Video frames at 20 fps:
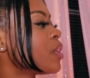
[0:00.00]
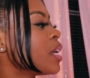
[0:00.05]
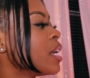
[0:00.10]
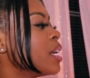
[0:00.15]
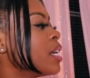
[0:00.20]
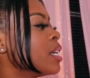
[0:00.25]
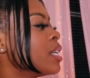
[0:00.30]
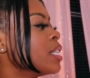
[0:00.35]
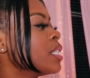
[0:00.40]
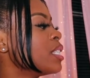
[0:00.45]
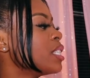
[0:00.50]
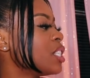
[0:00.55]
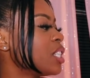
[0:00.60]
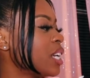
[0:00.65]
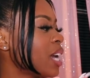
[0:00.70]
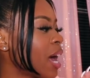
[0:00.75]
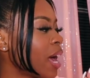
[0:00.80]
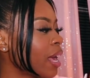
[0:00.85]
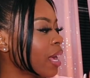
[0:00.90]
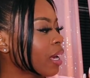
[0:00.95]
and
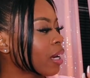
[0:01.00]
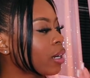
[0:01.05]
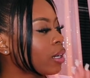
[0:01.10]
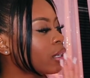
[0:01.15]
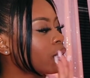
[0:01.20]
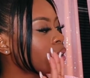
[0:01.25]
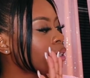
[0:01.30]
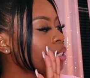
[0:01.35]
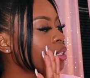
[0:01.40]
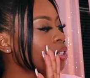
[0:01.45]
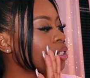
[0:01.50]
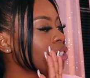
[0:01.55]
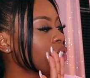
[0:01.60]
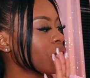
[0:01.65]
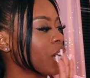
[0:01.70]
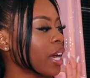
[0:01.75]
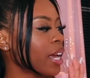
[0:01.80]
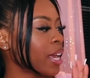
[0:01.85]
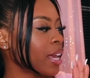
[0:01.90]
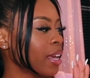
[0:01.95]
jaic,
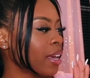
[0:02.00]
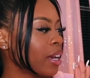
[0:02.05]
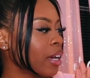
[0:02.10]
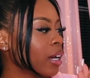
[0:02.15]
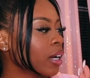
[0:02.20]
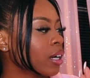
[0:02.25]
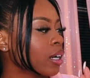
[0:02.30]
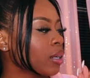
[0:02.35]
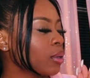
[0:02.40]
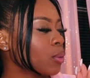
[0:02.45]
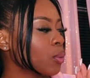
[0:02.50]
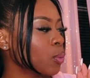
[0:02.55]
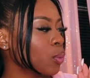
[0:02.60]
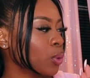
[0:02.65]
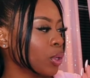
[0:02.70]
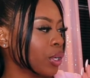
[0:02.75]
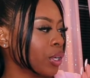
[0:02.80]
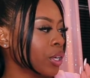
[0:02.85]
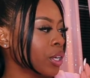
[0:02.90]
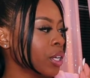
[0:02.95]
jaic
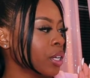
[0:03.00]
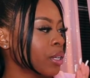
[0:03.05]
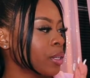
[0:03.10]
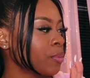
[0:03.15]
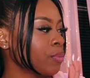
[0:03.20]
wood,